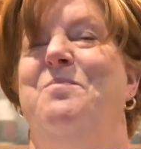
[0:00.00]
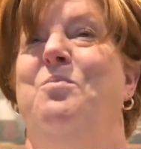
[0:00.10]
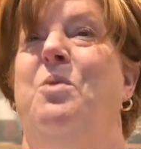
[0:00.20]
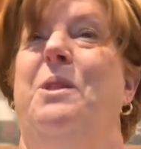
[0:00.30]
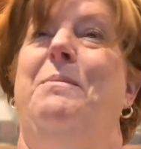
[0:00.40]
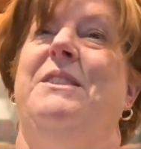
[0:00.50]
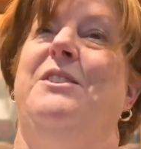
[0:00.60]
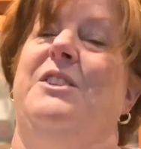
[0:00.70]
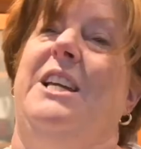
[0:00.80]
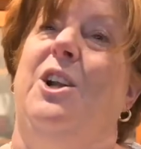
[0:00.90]
where the
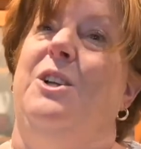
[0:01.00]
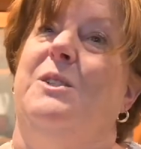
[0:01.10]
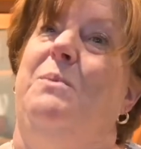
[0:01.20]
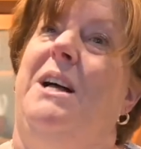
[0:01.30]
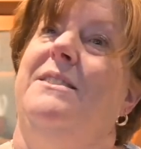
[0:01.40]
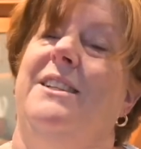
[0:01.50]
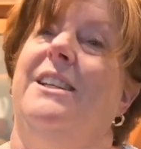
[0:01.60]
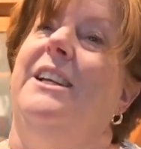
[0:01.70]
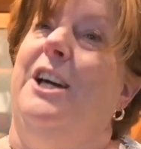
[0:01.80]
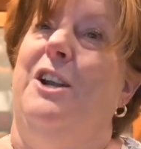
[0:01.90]
muscle, it all swells and
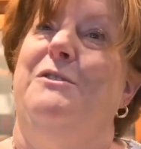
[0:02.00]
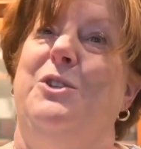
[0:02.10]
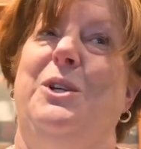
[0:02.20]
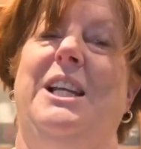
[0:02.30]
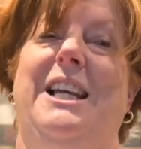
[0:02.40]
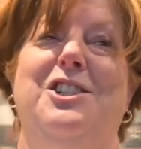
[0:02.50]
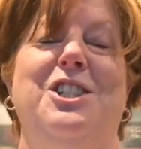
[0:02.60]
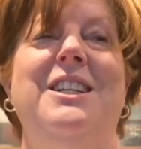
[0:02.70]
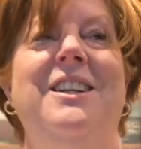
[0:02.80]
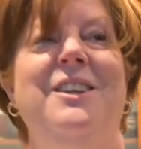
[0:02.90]
can cut off circulation.